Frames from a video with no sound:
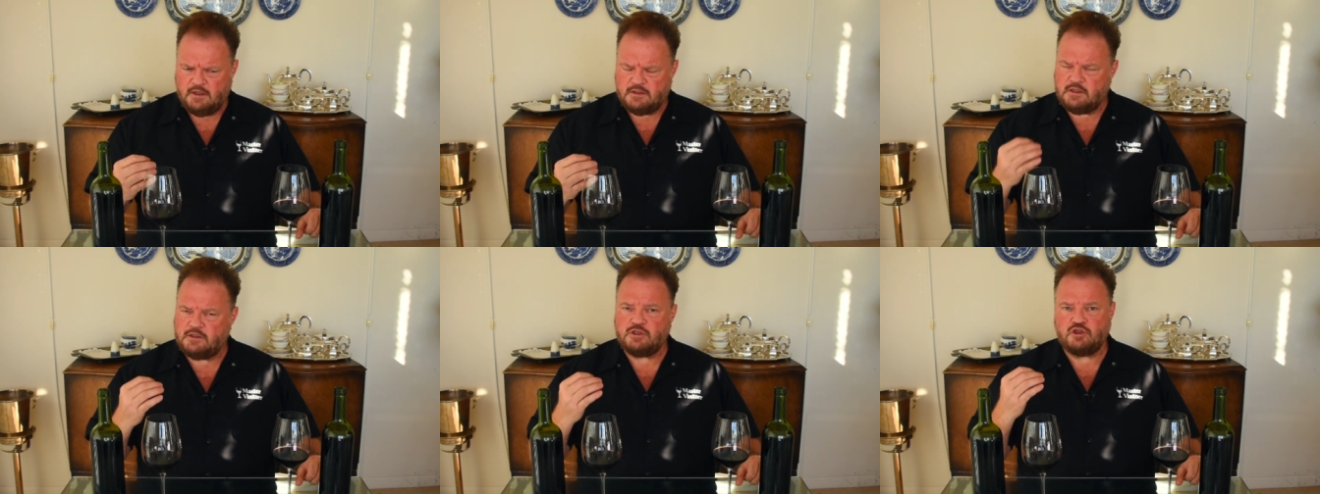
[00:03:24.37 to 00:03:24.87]

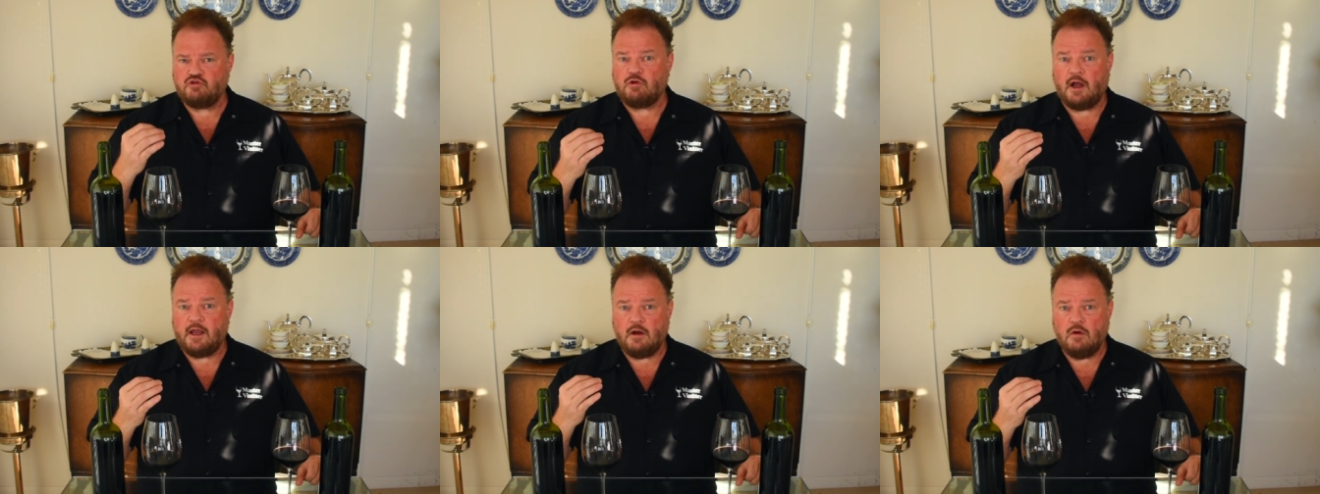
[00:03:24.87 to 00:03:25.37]
It's not just
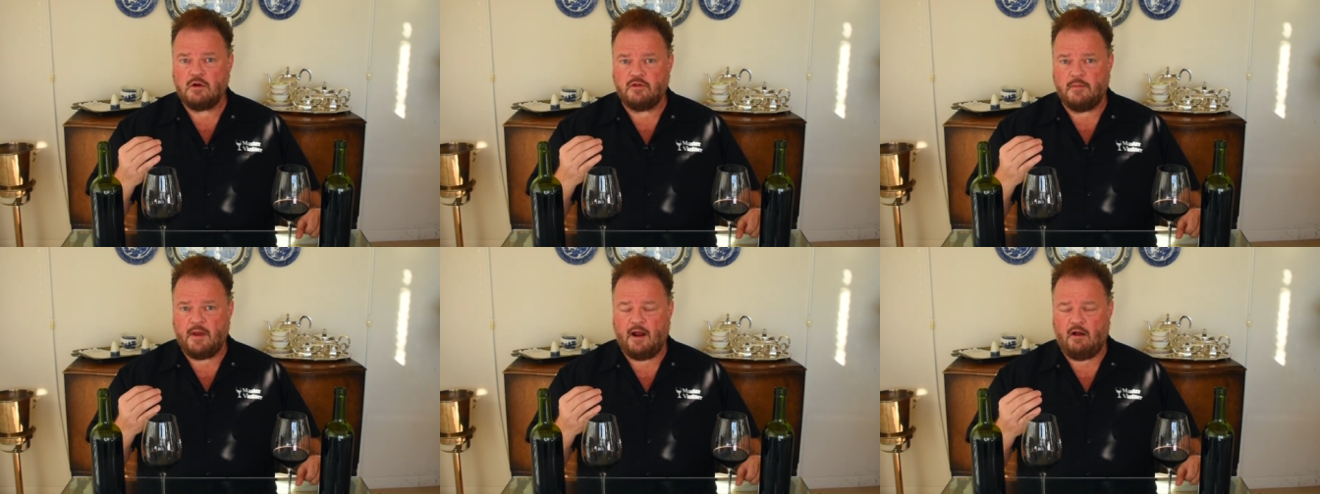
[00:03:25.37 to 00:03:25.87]
drying oak
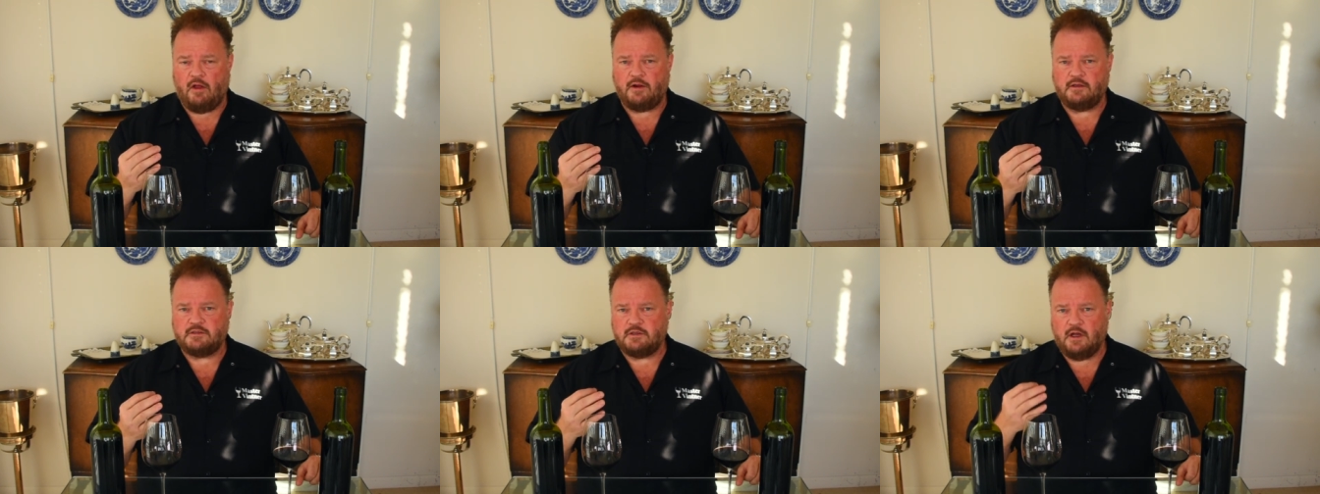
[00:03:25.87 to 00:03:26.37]
on the palate.
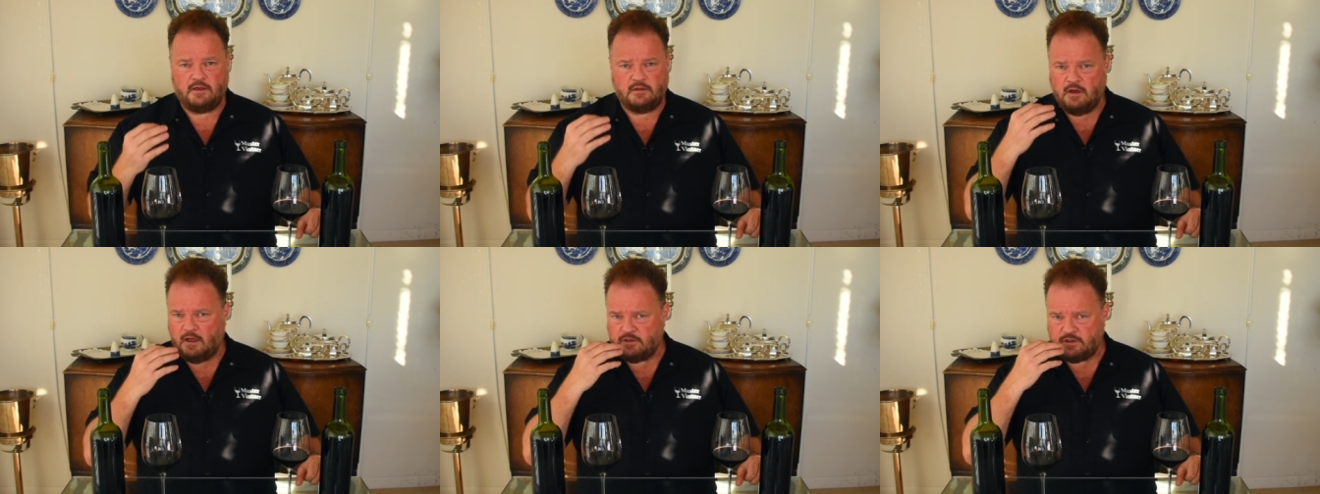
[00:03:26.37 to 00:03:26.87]
It's not,
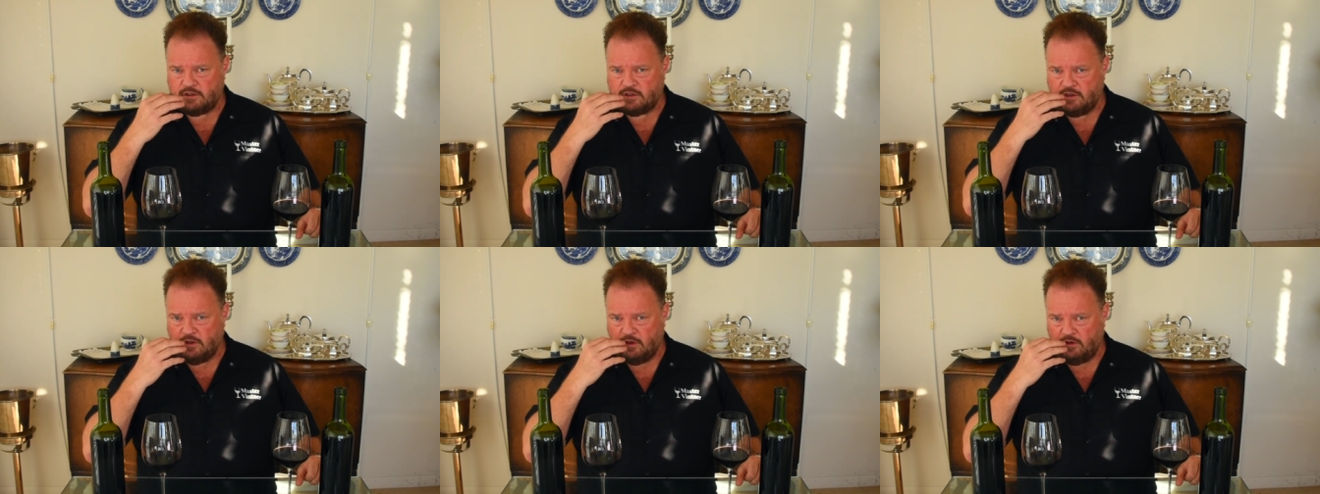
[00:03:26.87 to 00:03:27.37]
not
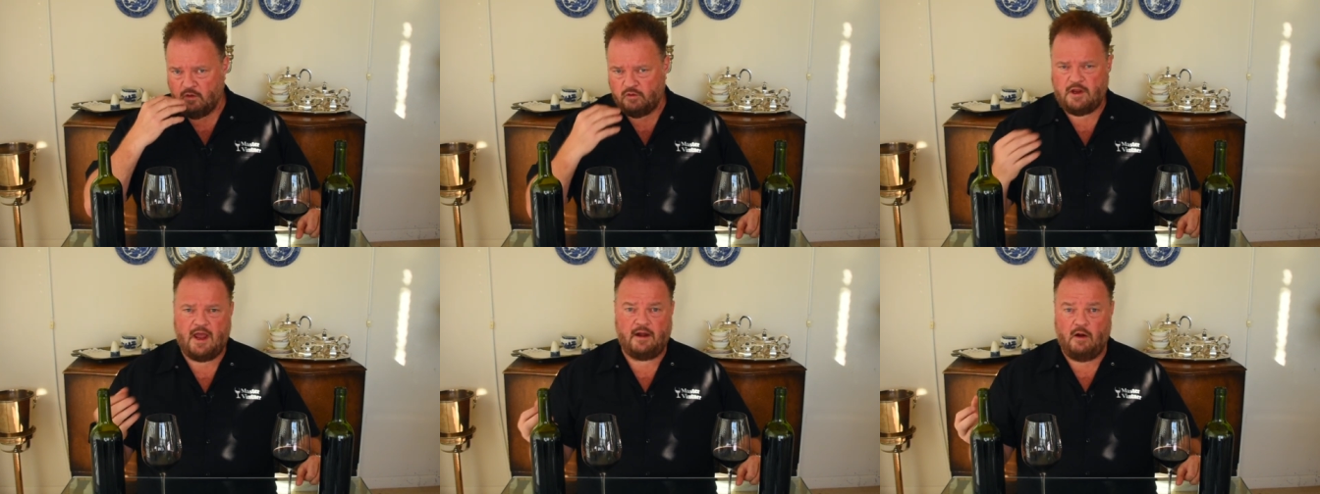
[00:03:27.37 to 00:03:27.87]
just the, the
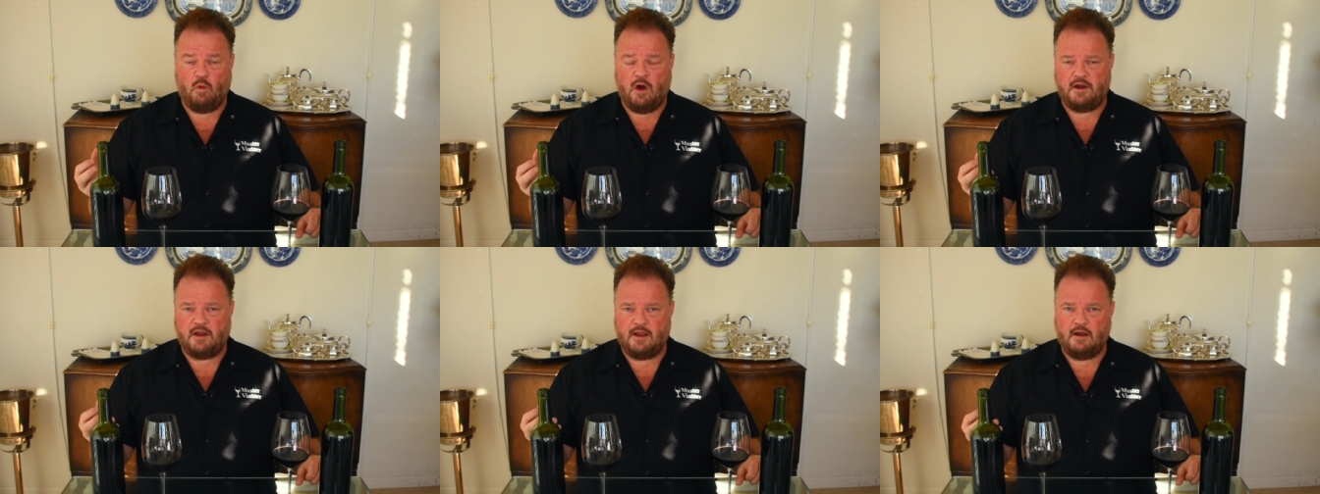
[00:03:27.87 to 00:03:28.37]
tannin
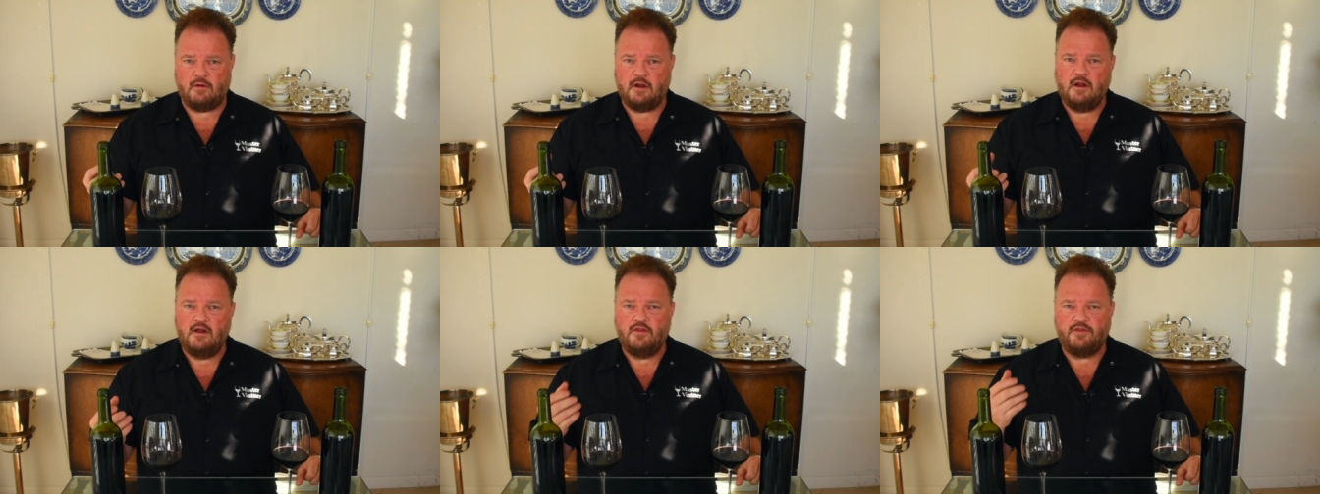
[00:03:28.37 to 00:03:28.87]
winding out.
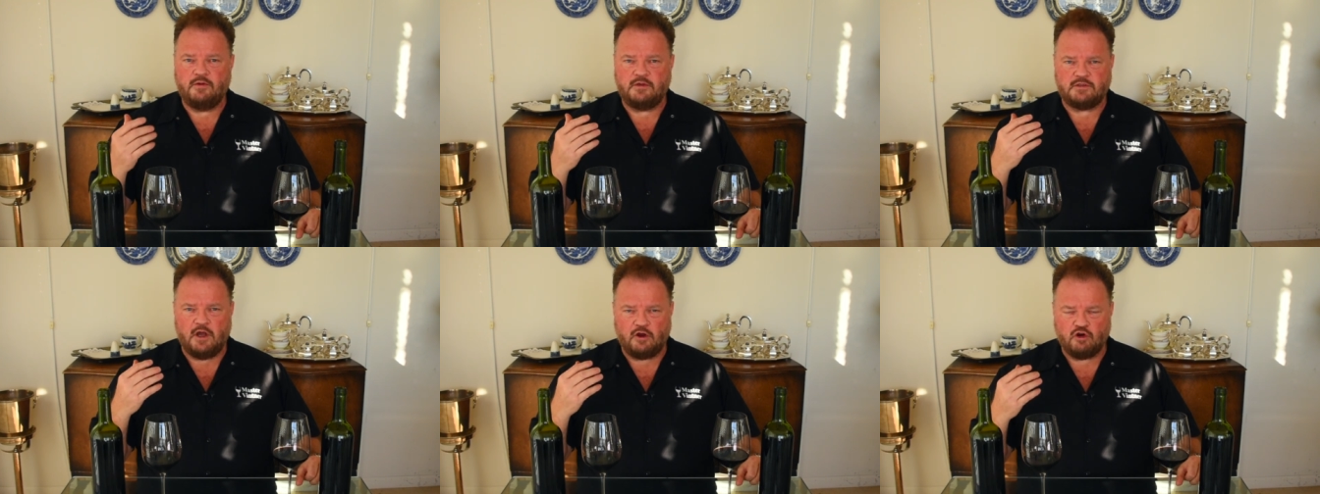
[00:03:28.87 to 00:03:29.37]
There
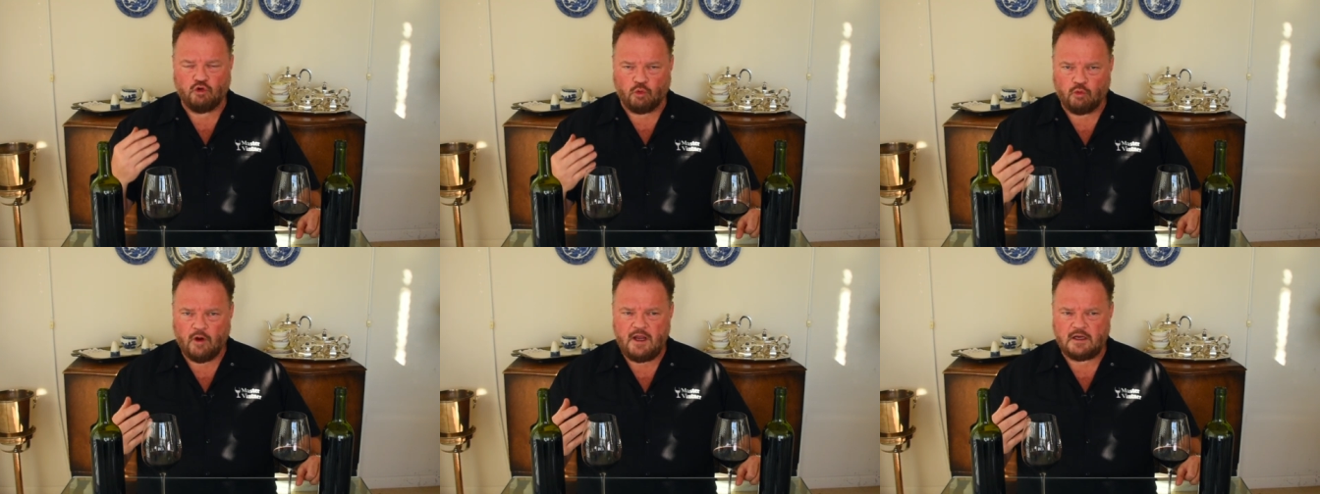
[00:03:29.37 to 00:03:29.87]
is a
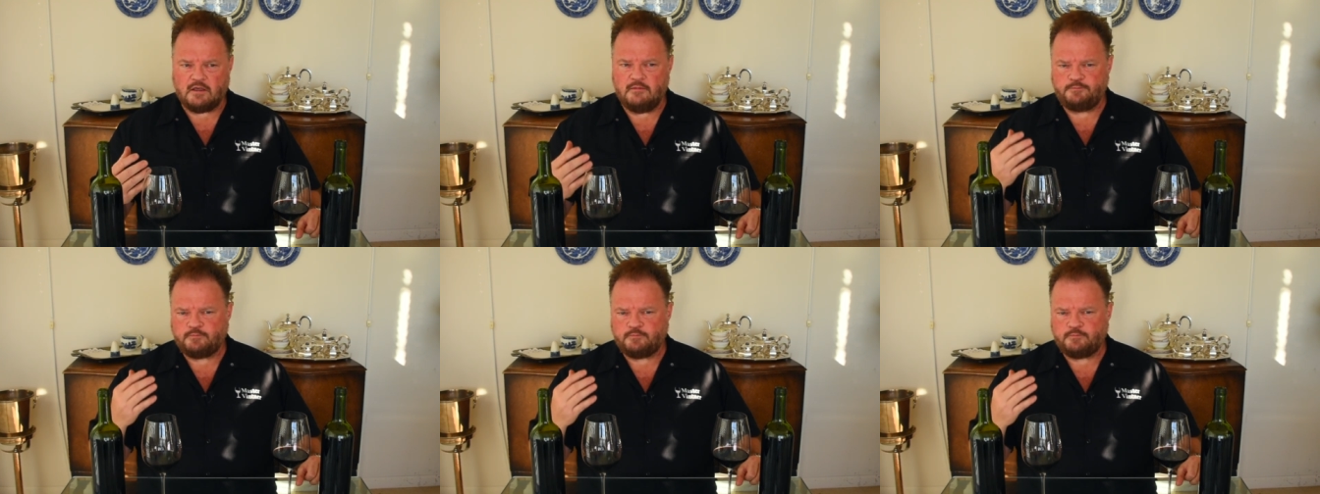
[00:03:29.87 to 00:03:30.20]
great